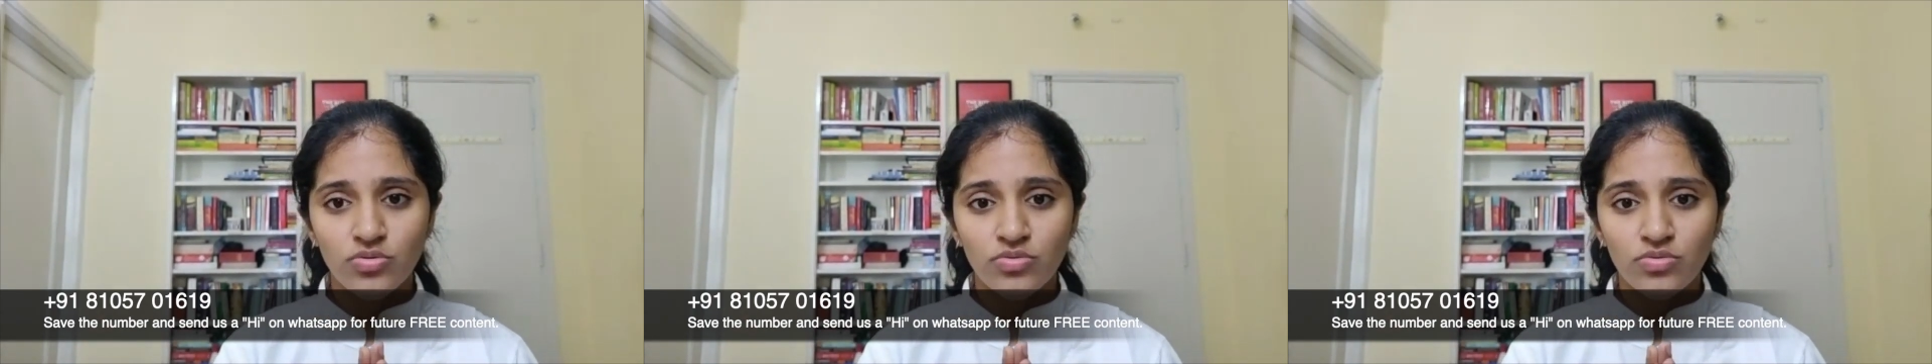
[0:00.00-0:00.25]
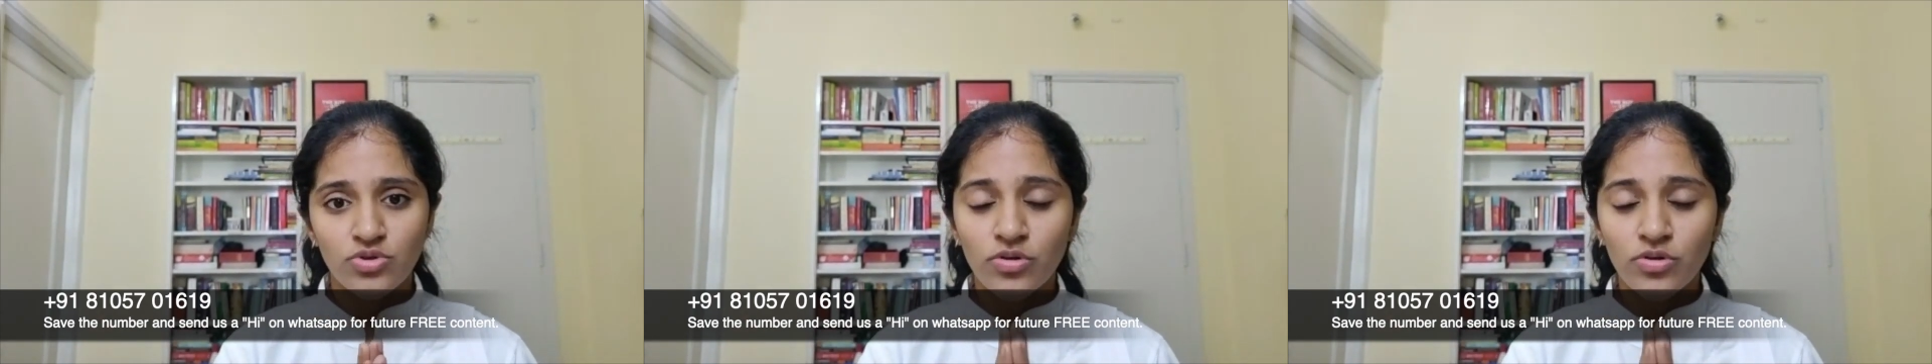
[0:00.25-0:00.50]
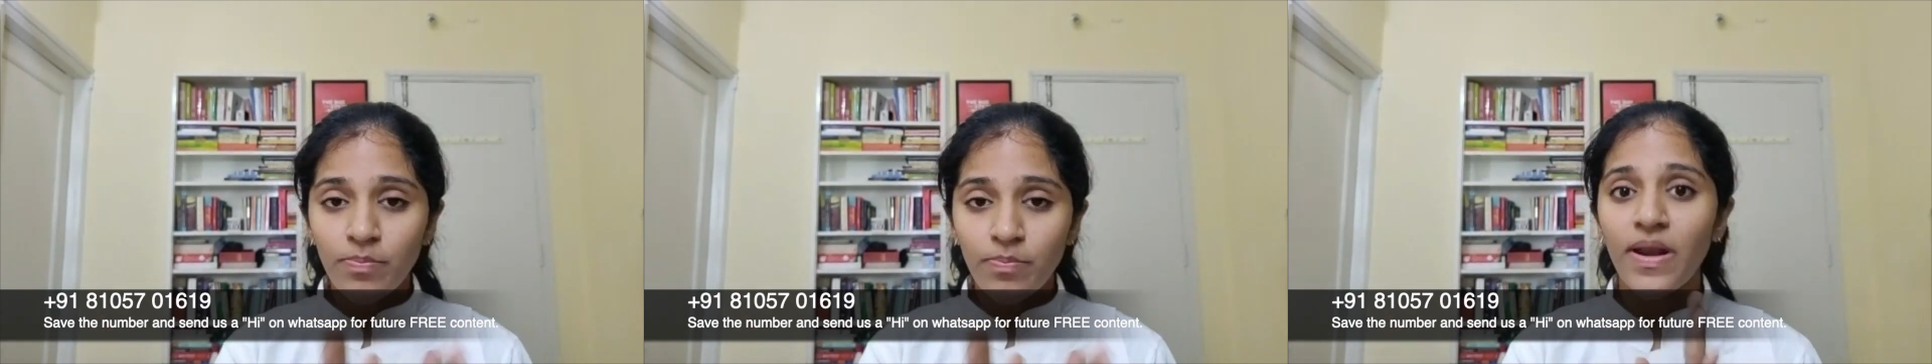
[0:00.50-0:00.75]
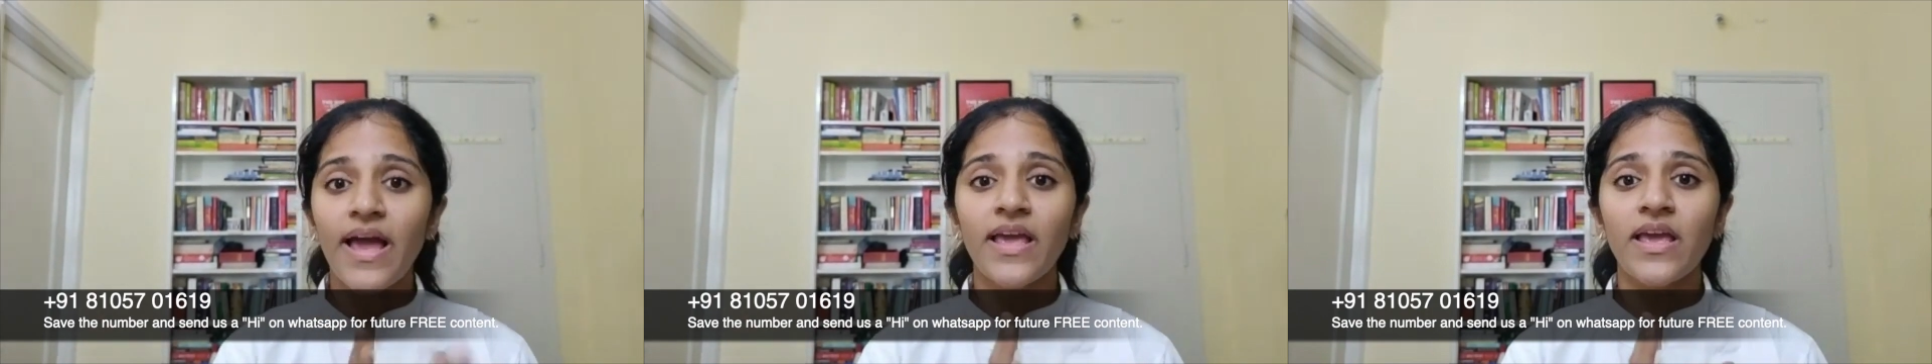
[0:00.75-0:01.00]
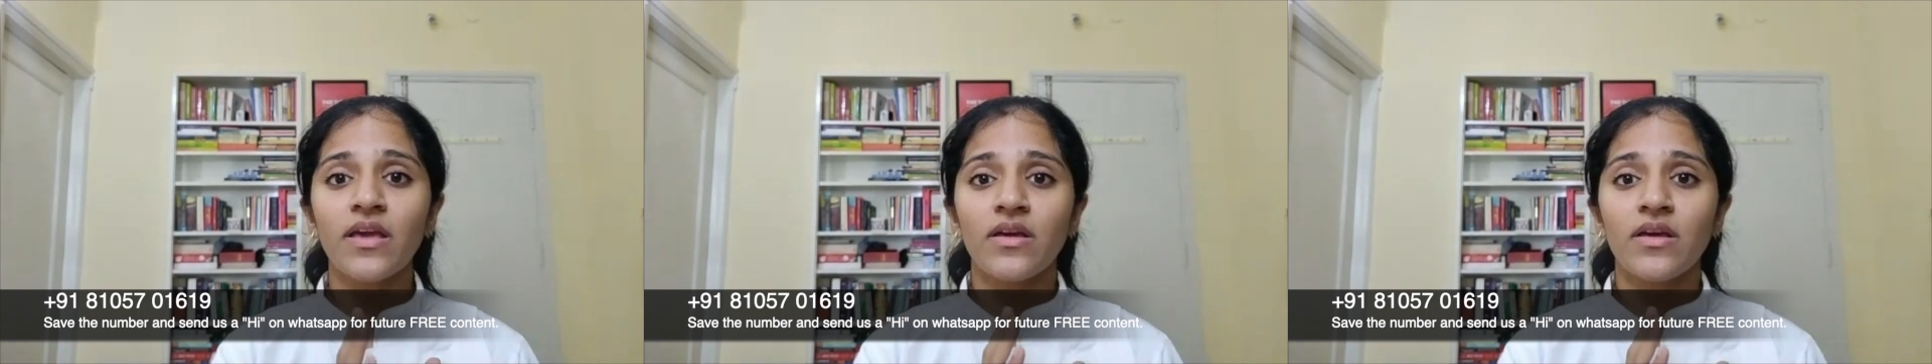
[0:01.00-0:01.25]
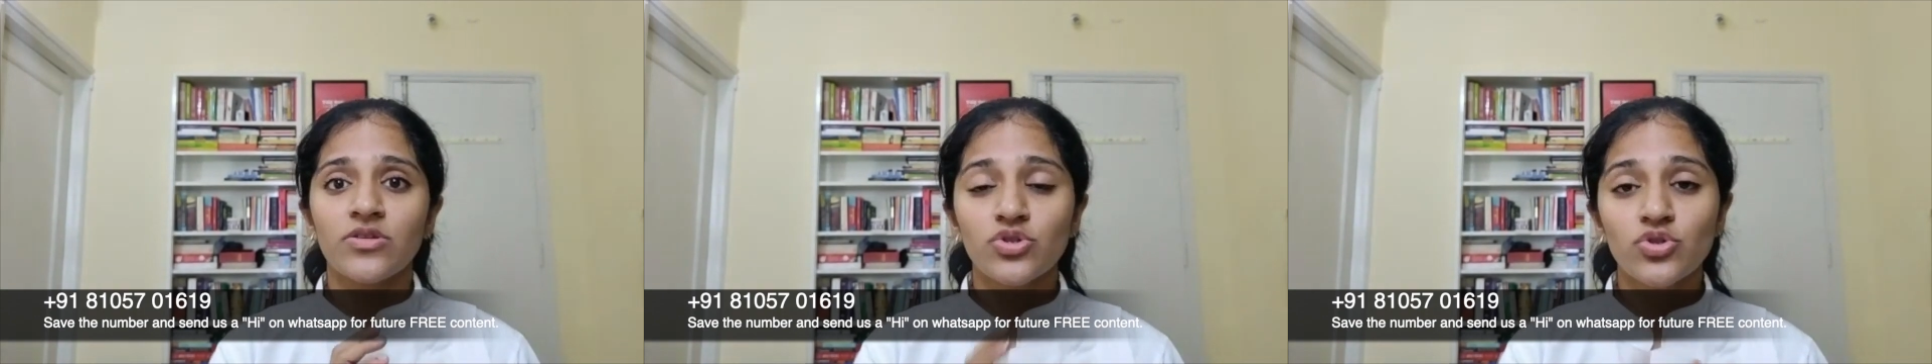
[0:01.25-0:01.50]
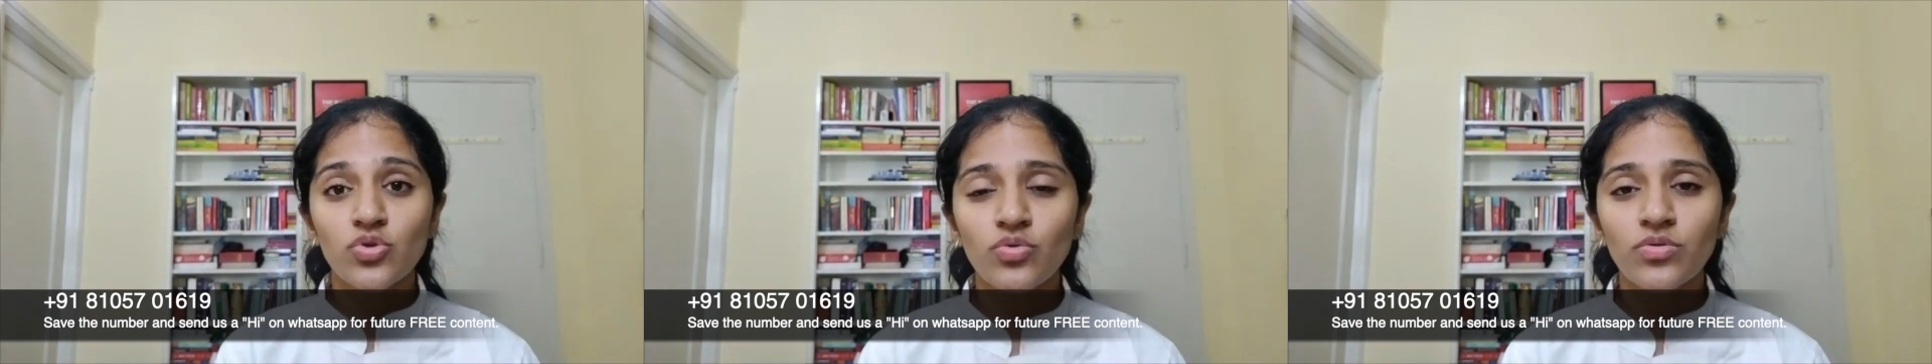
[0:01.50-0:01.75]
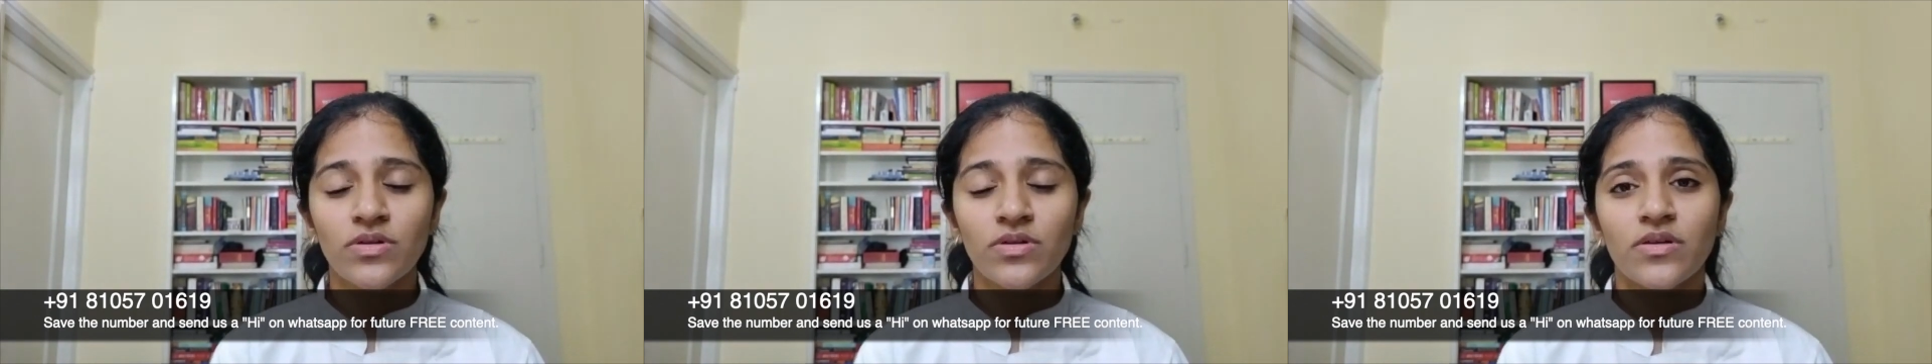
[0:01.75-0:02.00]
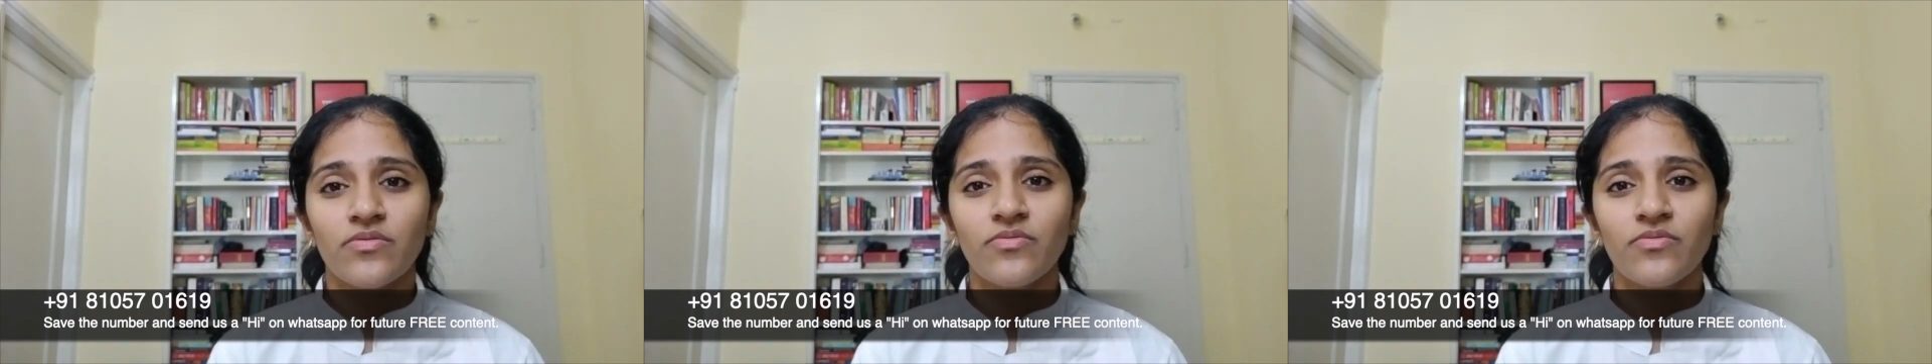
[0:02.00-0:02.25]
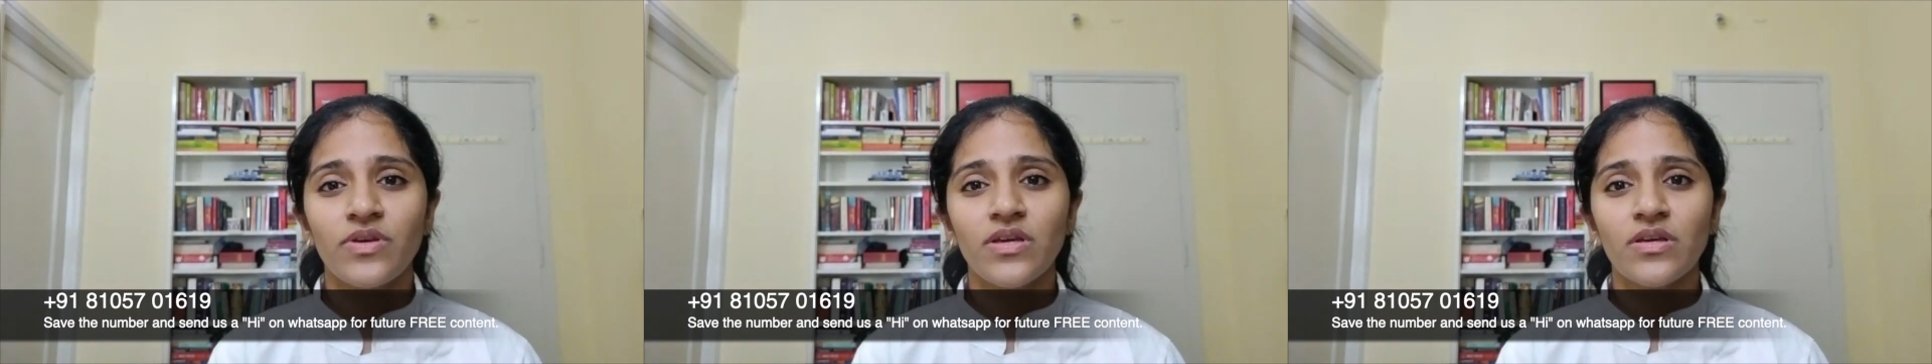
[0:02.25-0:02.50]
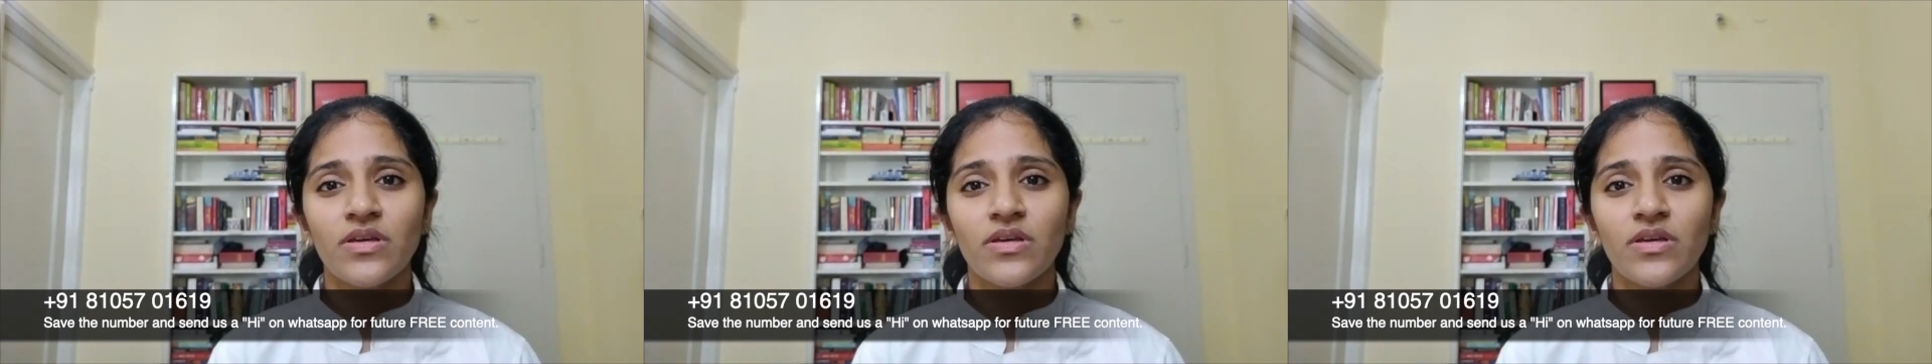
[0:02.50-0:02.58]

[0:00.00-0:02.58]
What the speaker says: to reply soon, we